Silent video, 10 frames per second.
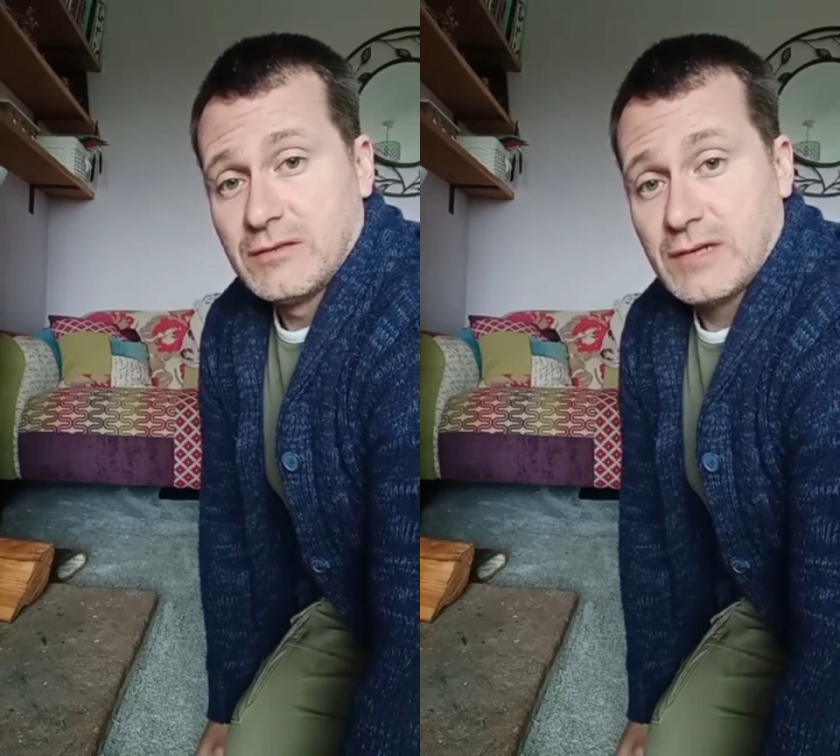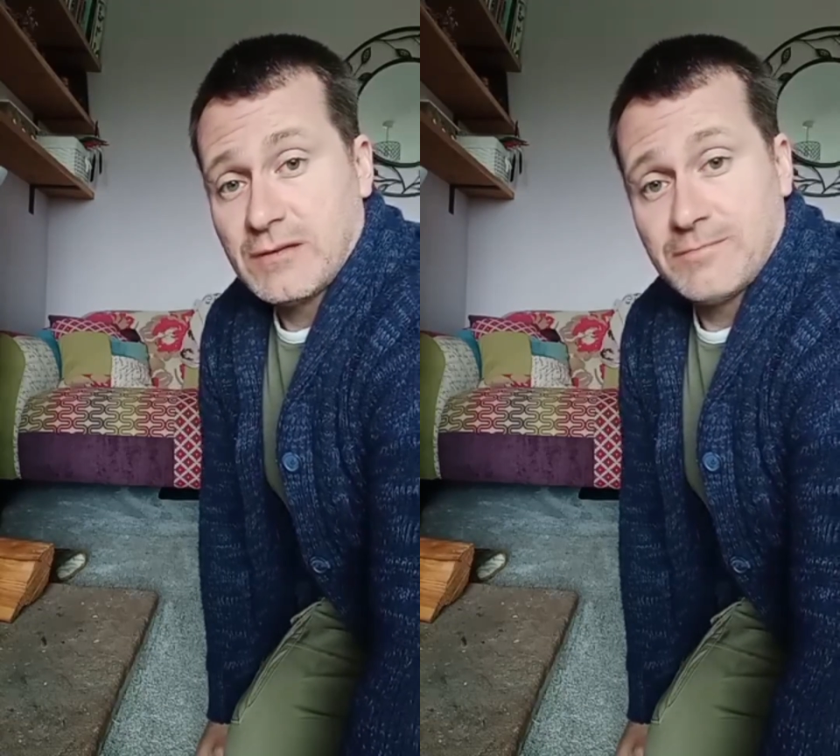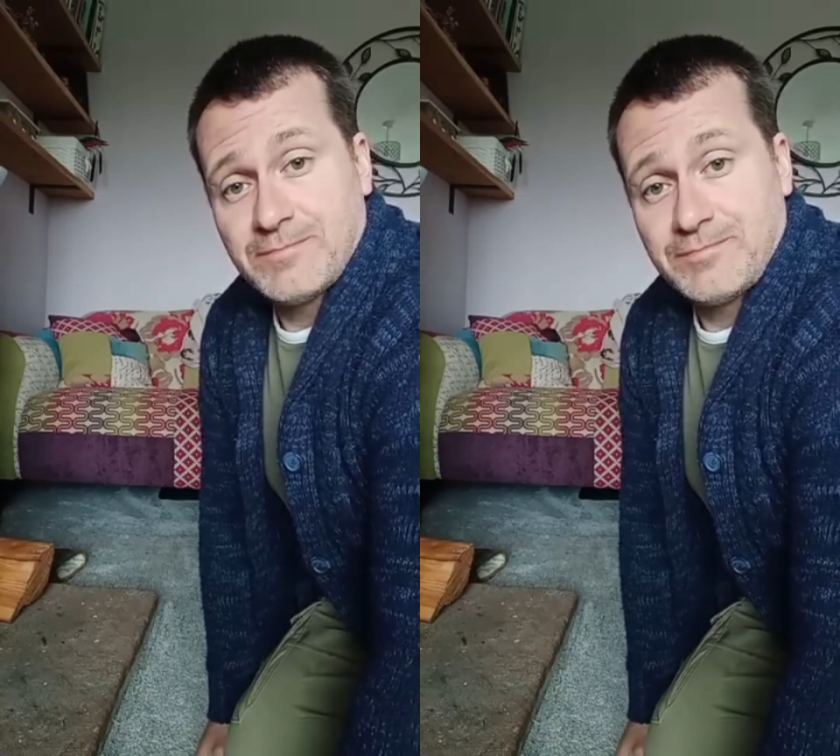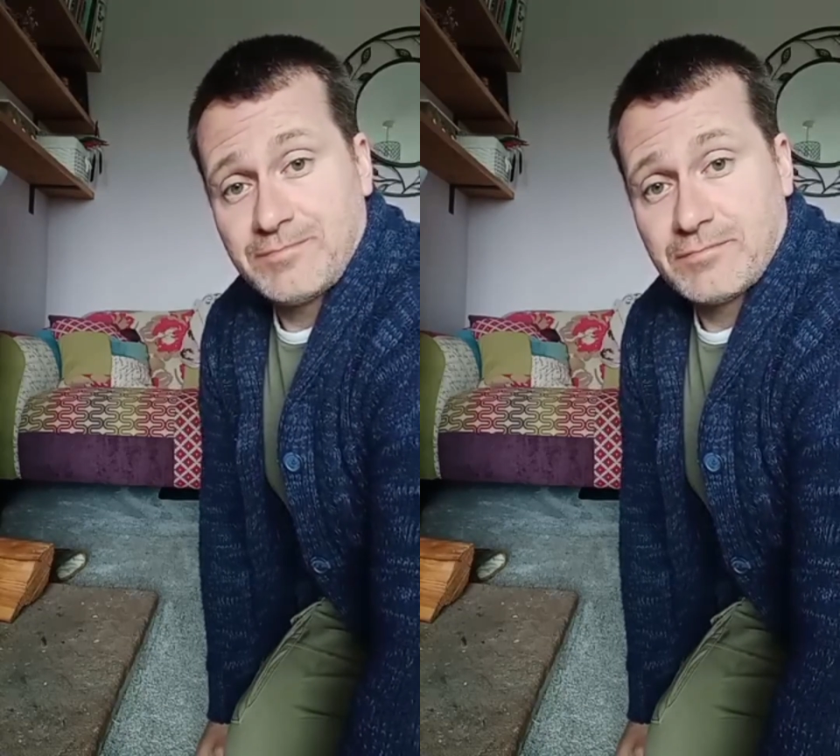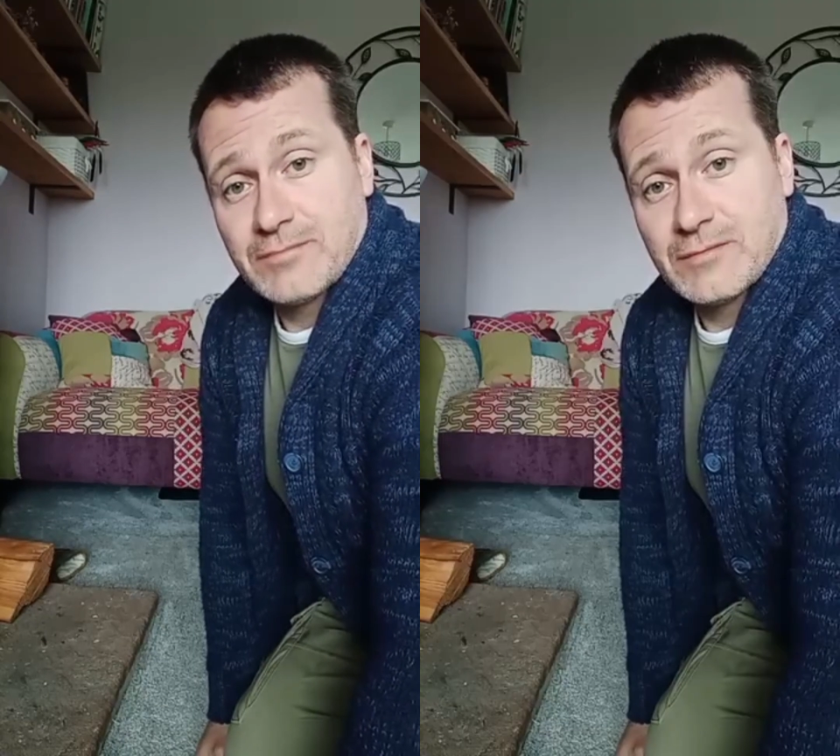Okay,
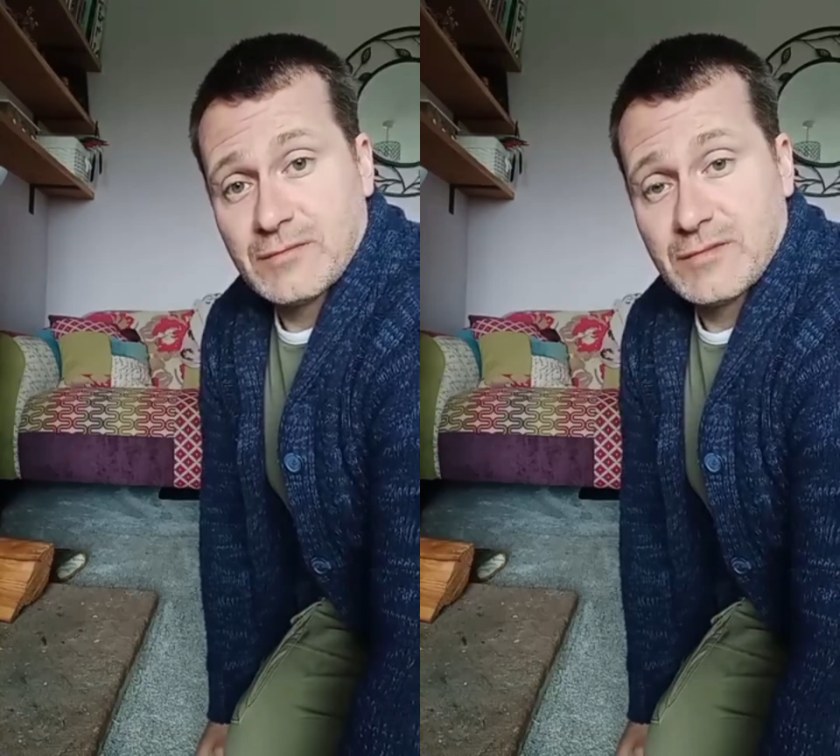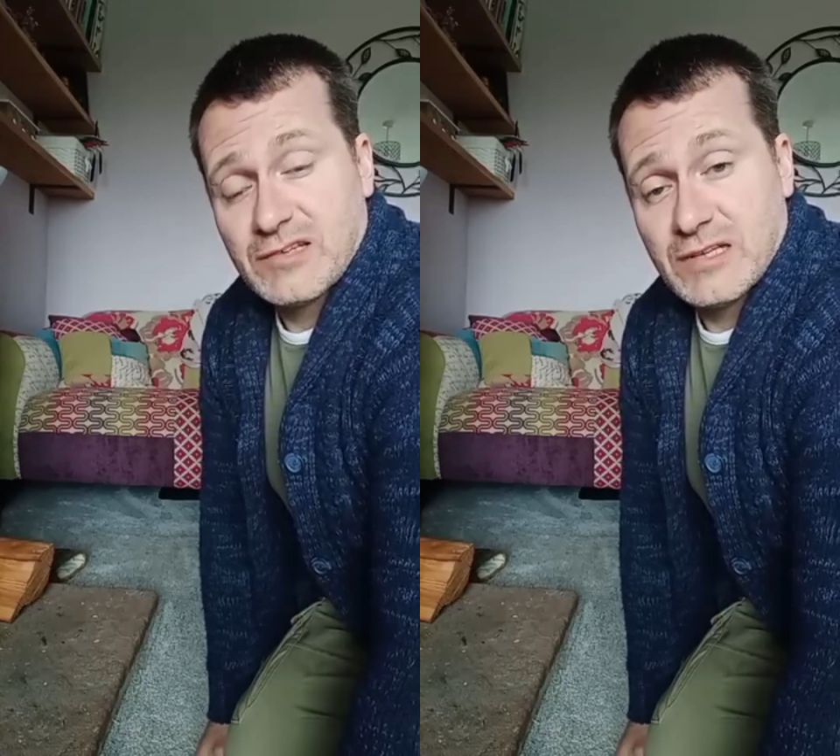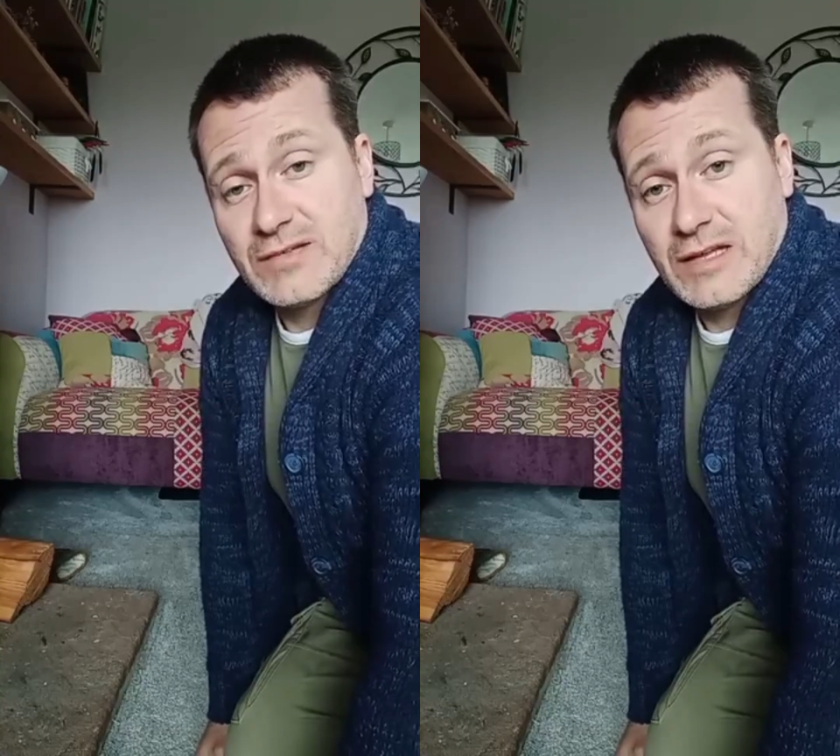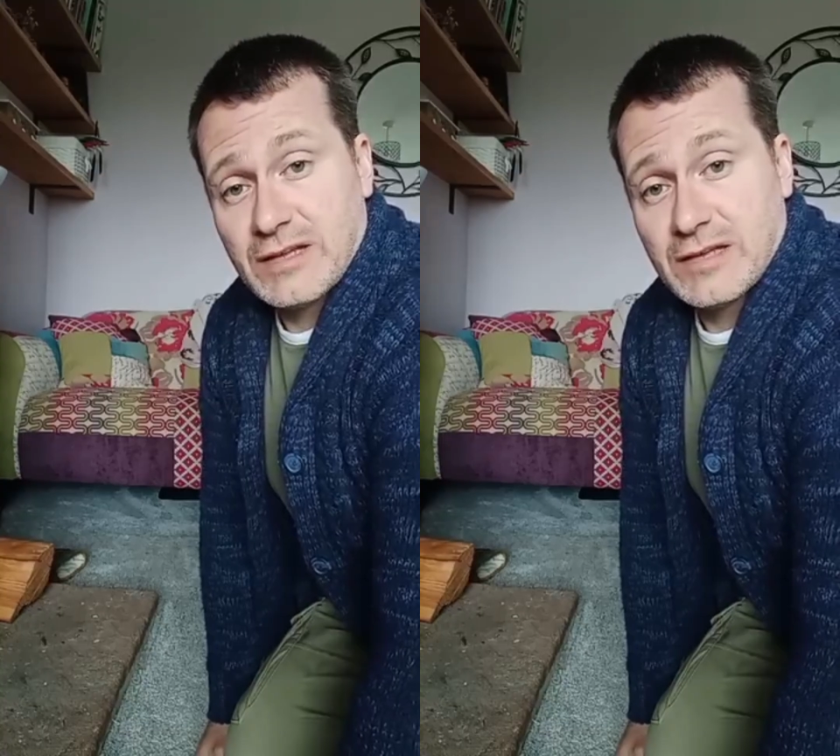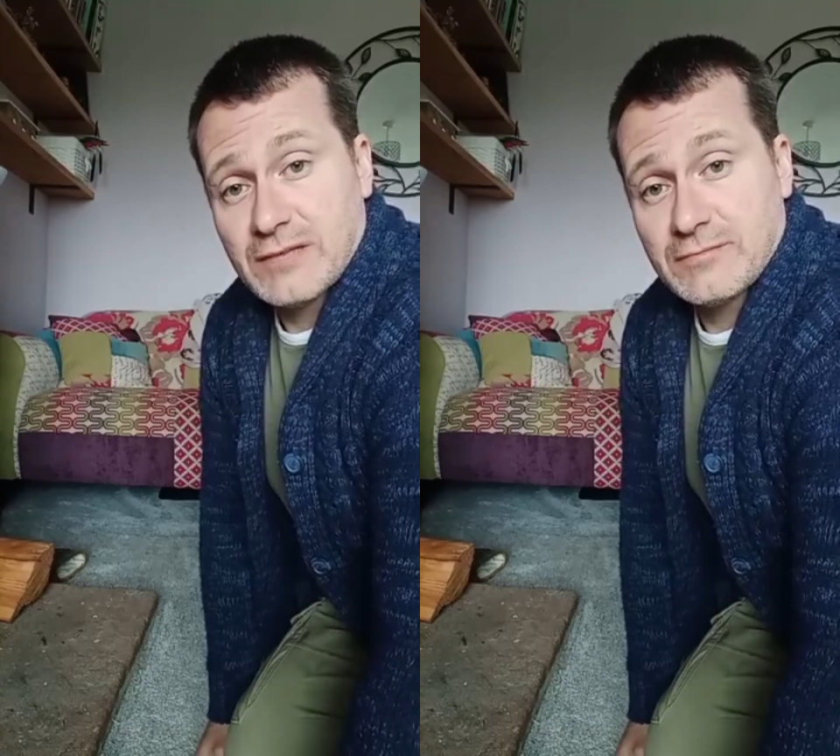let's leave that
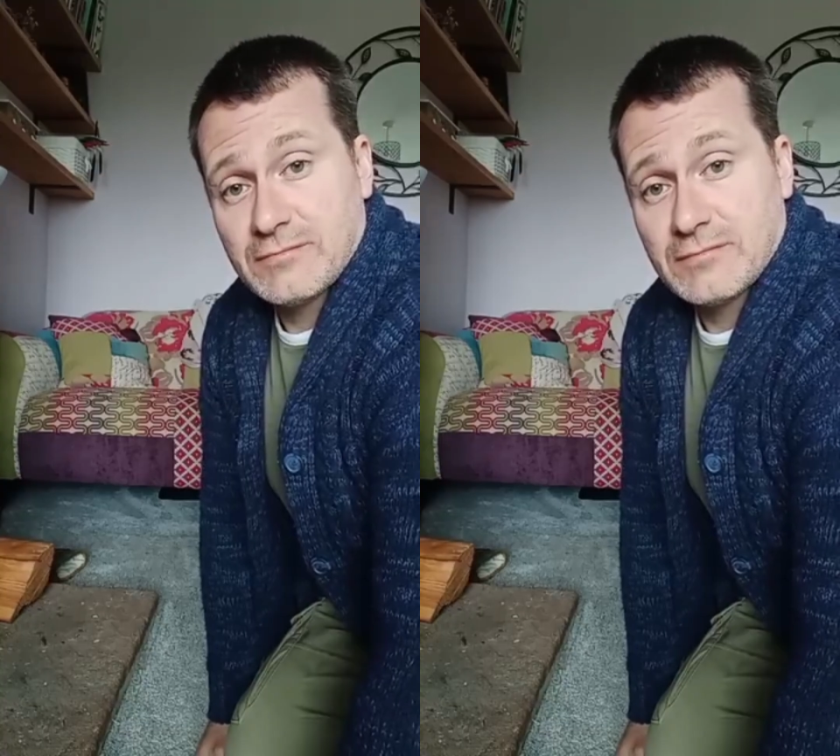there.